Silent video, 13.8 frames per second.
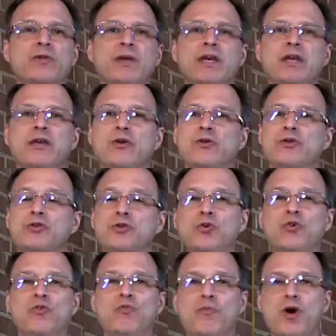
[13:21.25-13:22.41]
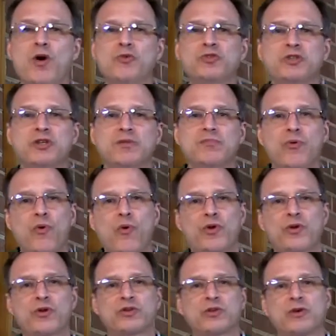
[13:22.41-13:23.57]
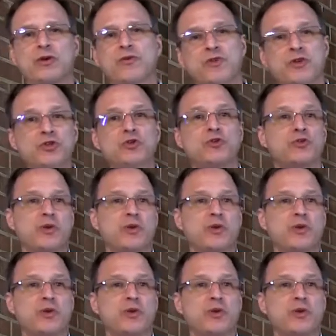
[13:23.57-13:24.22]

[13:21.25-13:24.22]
be your 2 most important officials.